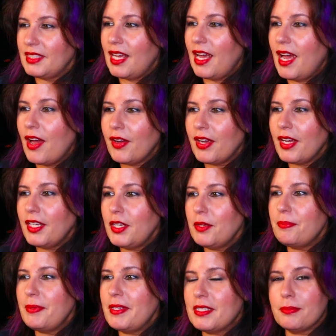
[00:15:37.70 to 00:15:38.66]
How can
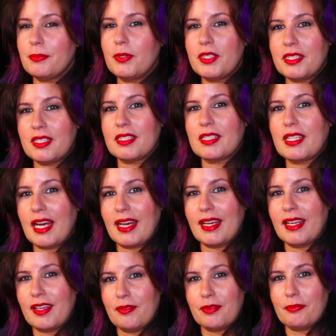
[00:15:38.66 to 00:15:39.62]
you besmirch this
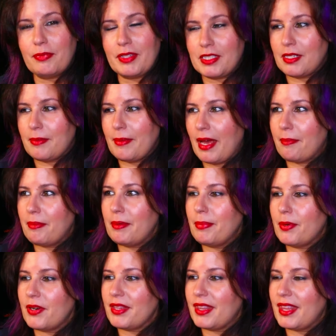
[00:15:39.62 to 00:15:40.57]
guy, wishing him a happy
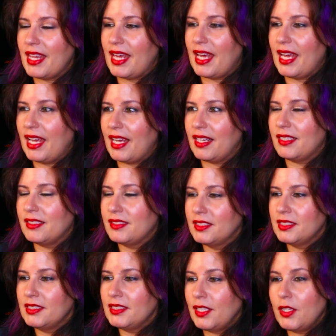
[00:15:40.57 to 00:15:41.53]
birthday?
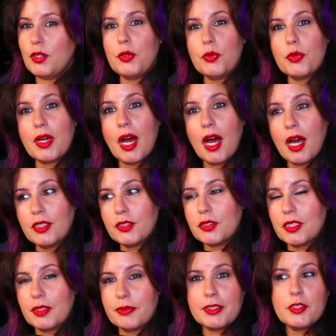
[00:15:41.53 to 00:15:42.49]
Your new
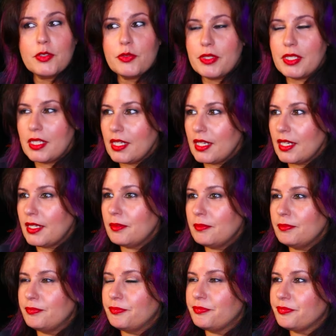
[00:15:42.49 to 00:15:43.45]
country with a new
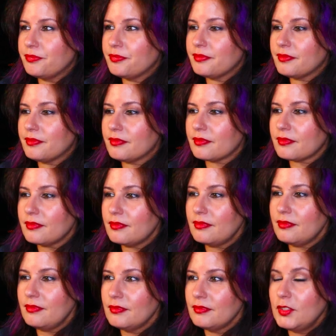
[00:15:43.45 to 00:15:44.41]
team?
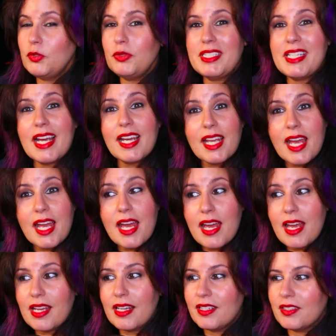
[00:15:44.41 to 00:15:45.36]
New
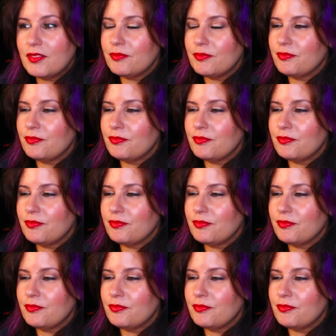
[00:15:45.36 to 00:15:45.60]
decade?